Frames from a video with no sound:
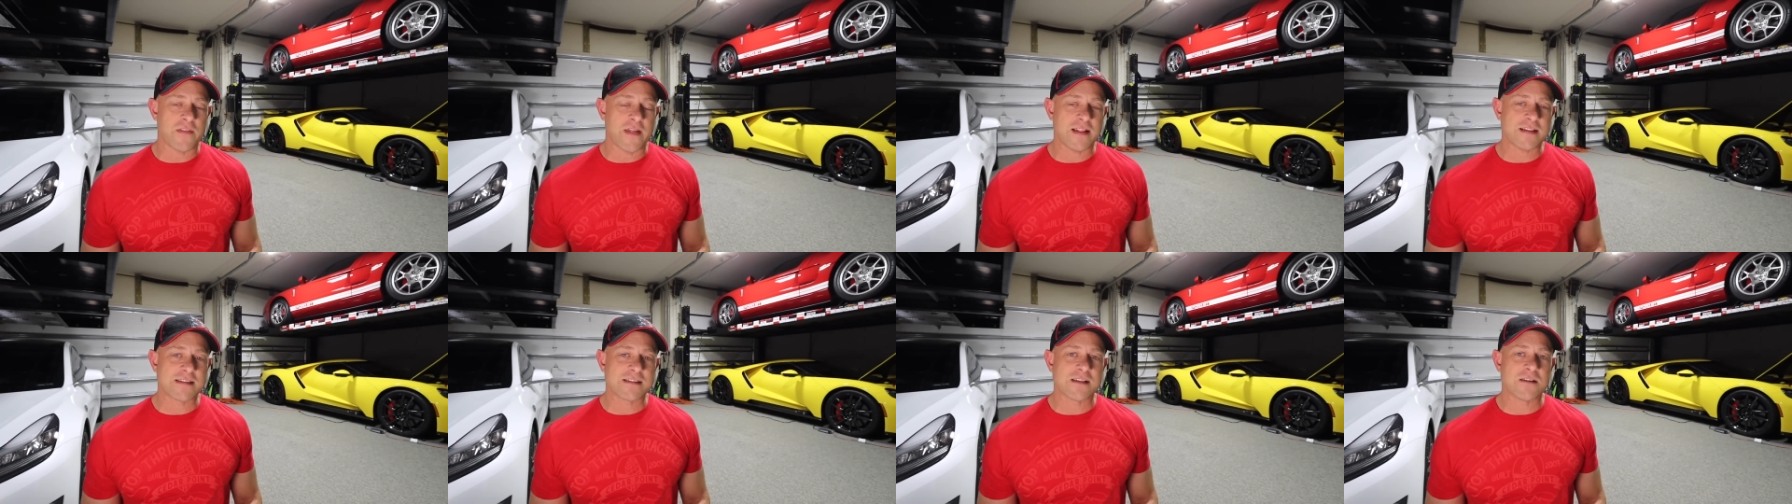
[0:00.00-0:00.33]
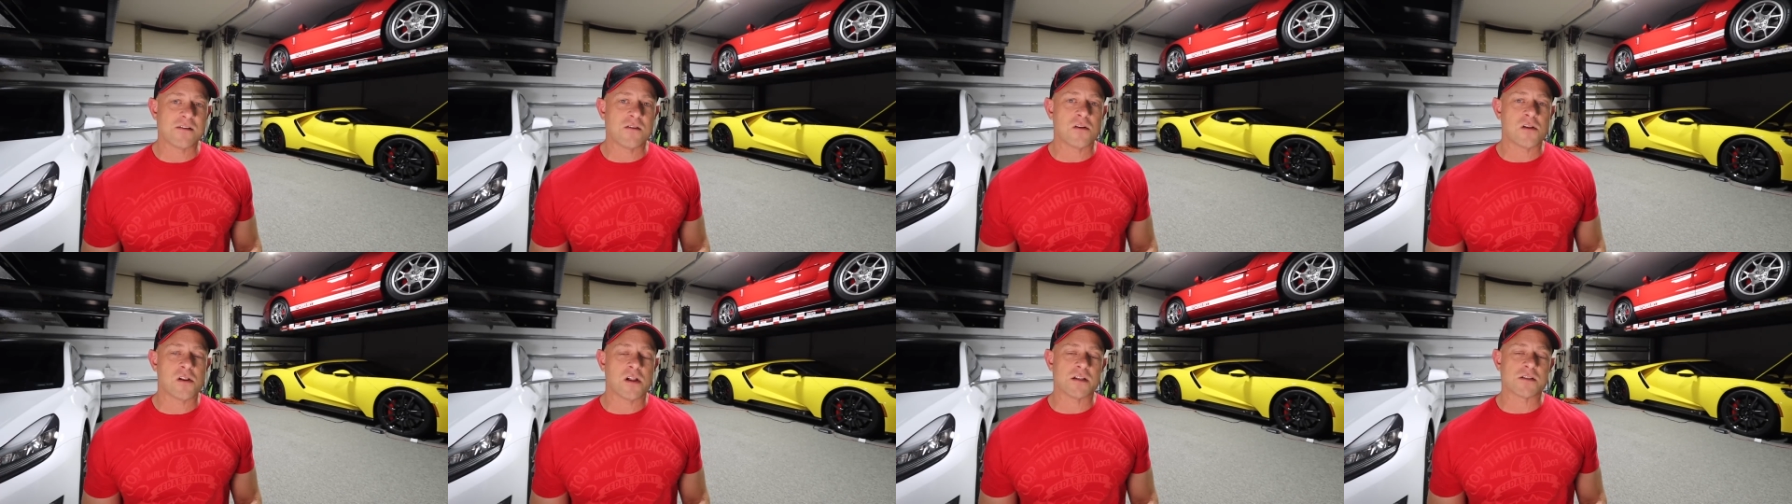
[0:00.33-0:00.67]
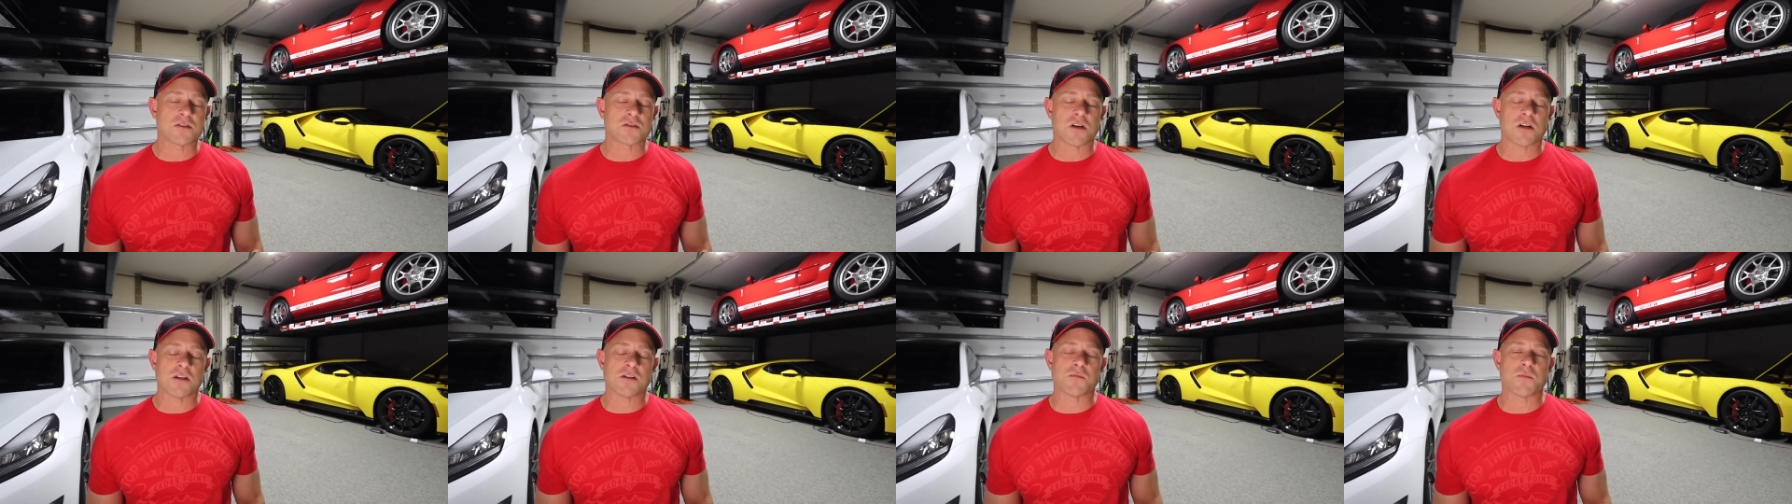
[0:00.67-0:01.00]
That single
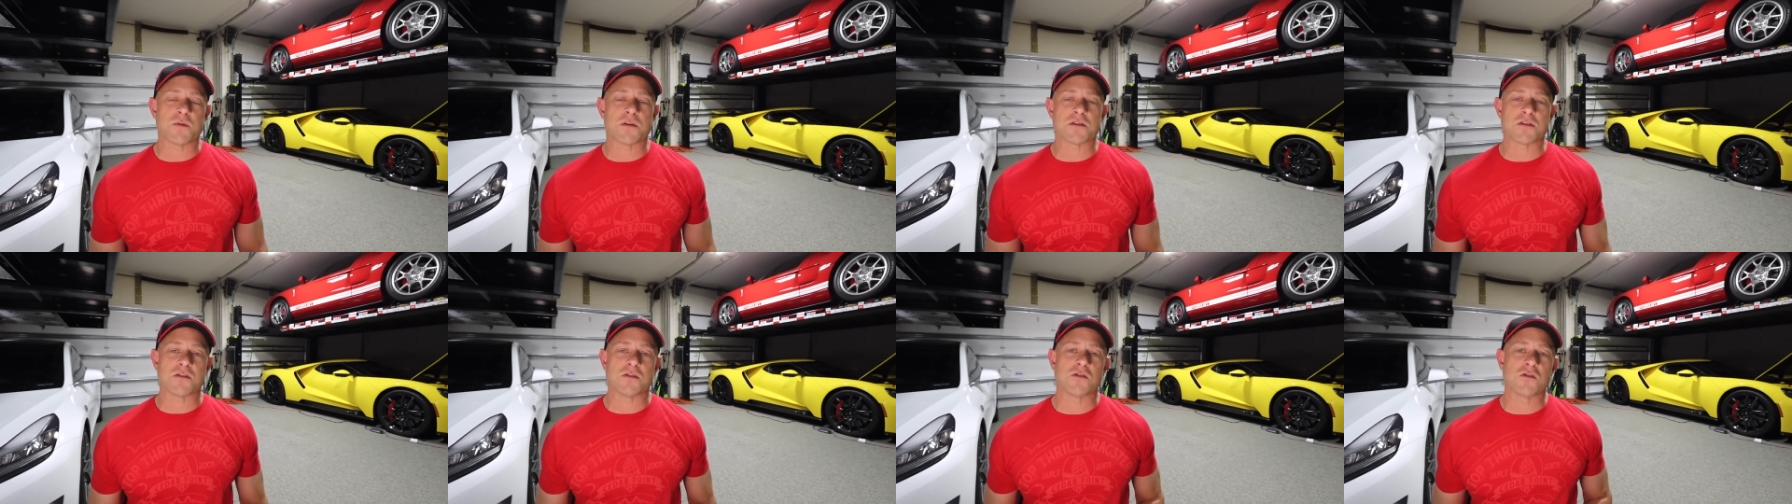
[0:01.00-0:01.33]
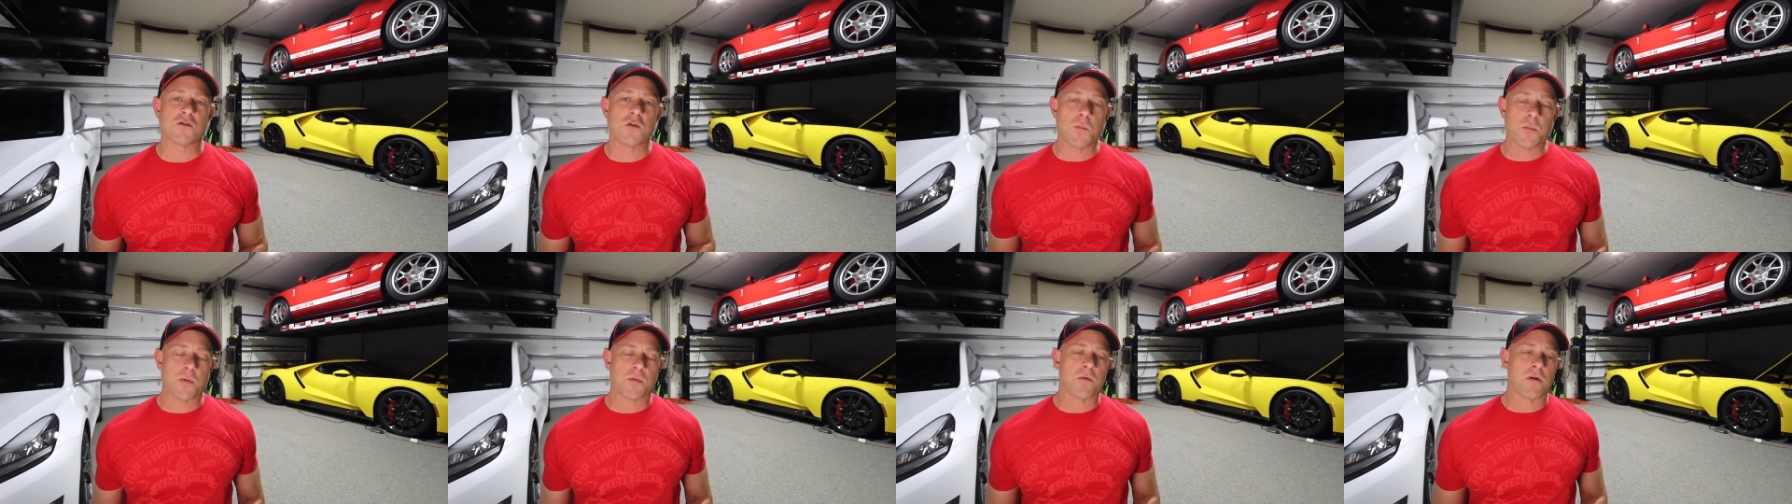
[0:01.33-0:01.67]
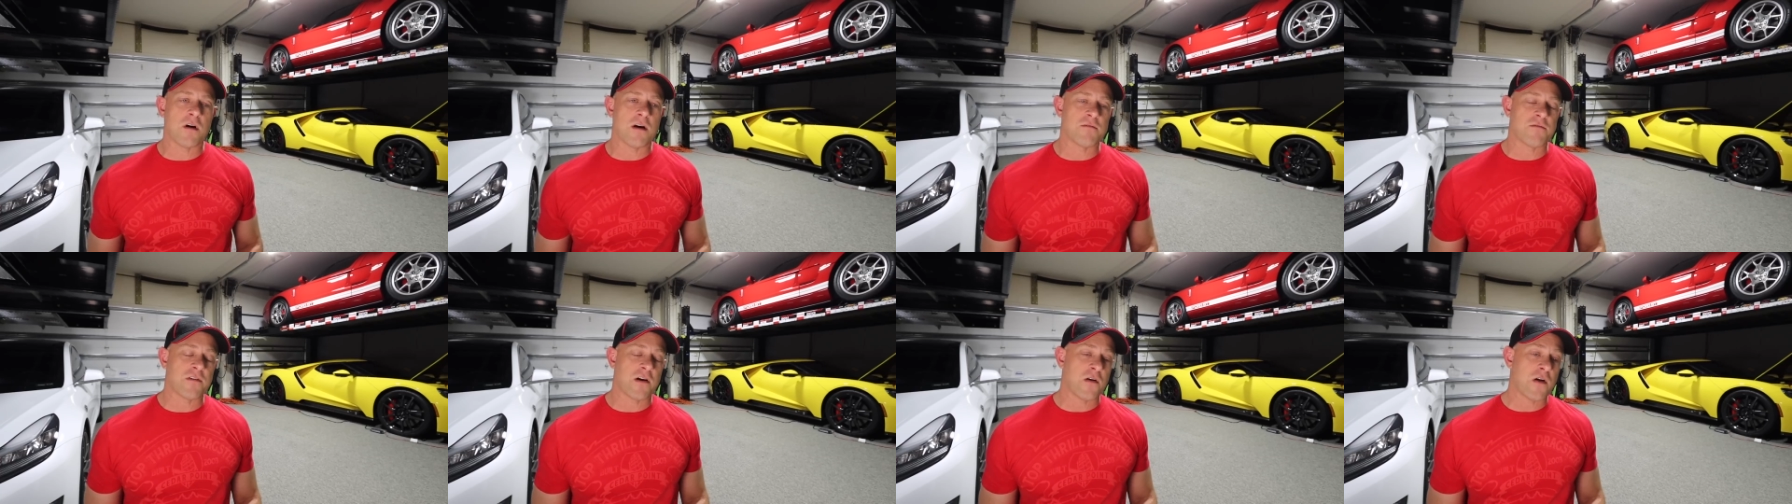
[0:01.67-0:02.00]
clutch transmission is super rough.